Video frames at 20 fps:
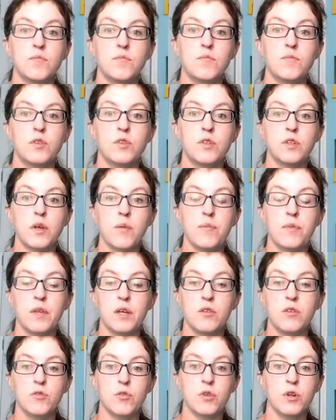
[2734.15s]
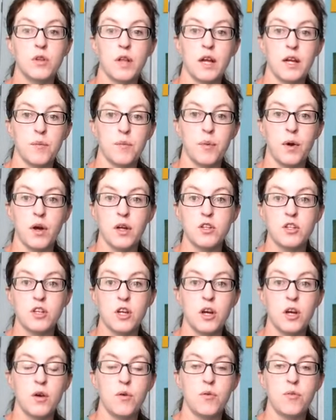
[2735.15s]
something sort of like a
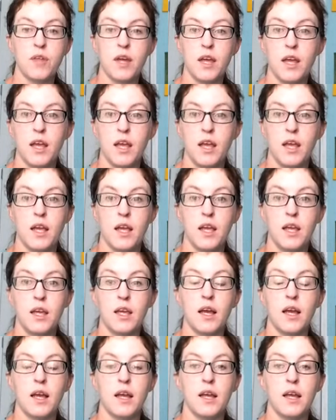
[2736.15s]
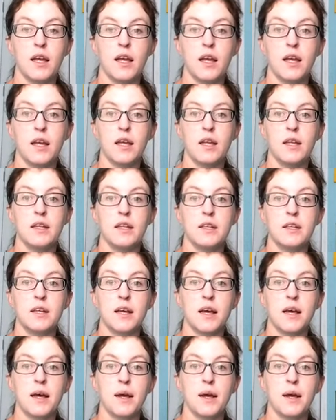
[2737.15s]
poncho thing, and